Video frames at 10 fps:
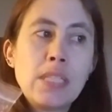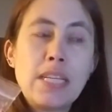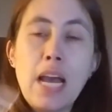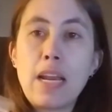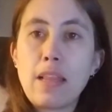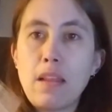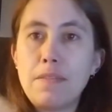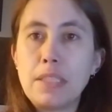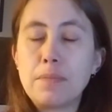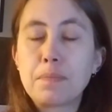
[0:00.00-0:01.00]
God, I
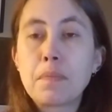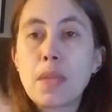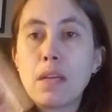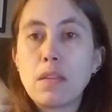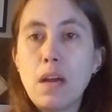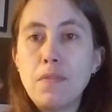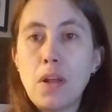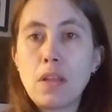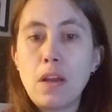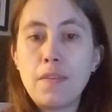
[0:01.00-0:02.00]
love it. Love,
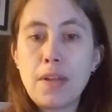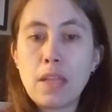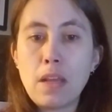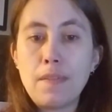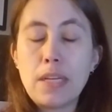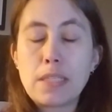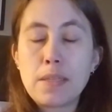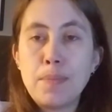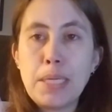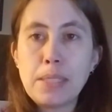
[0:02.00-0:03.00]
love, love it.
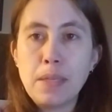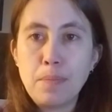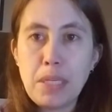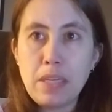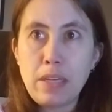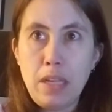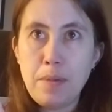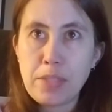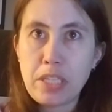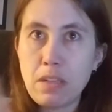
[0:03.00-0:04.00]
Somebody sent me a
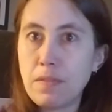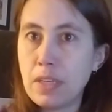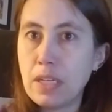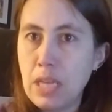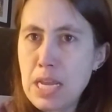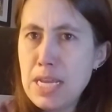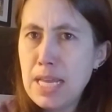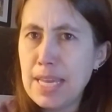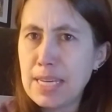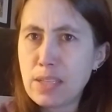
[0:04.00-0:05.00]
clamshell of it
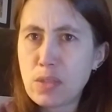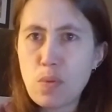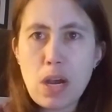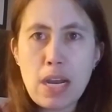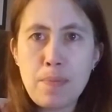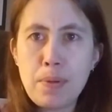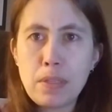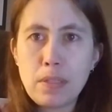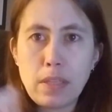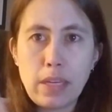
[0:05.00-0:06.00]
in a swap
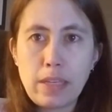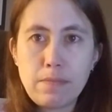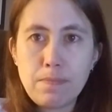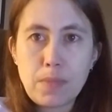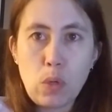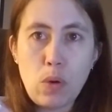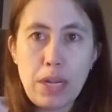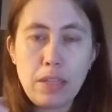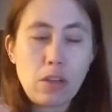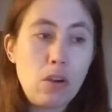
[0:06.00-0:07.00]
like a
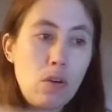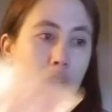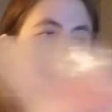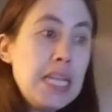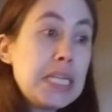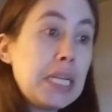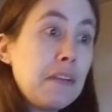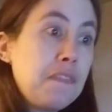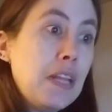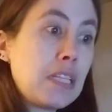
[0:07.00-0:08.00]
while ago, and I
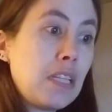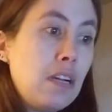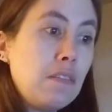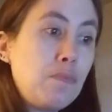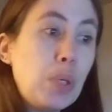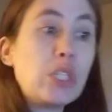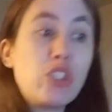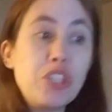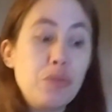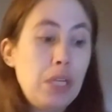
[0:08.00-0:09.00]
fell in love. But
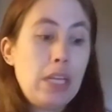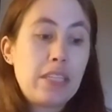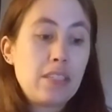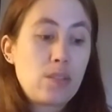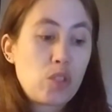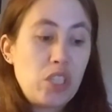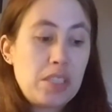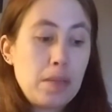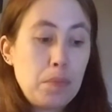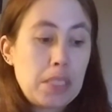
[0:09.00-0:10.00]
she knew I liked it, so she
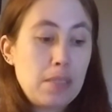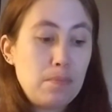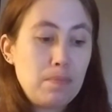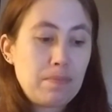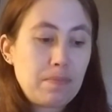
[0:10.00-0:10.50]
sent me some.